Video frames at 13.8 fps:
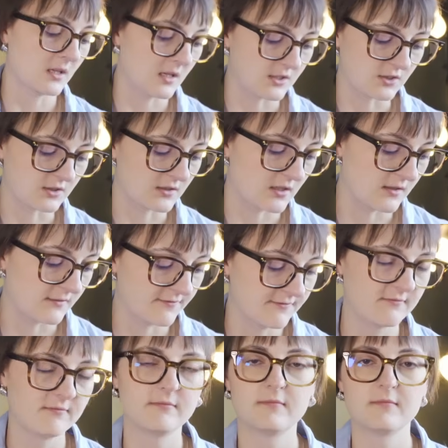just kind
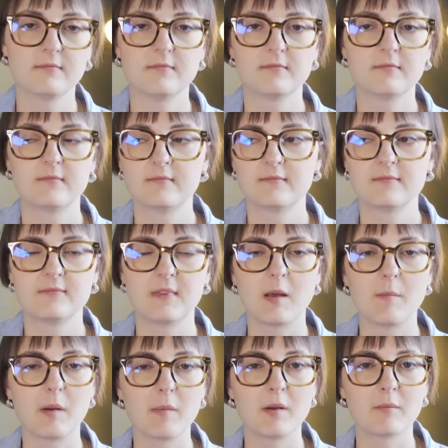of
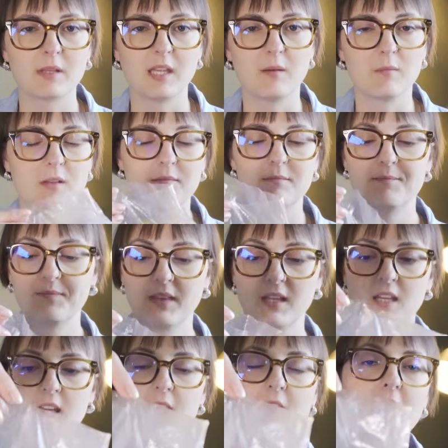let my mum keep them.
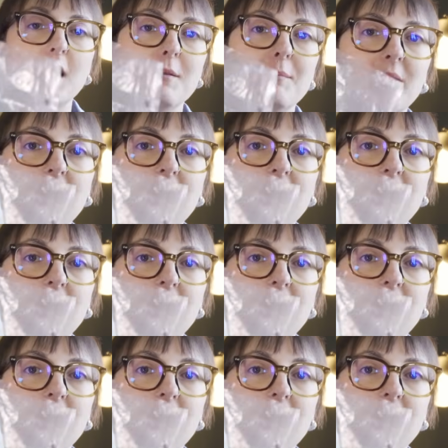But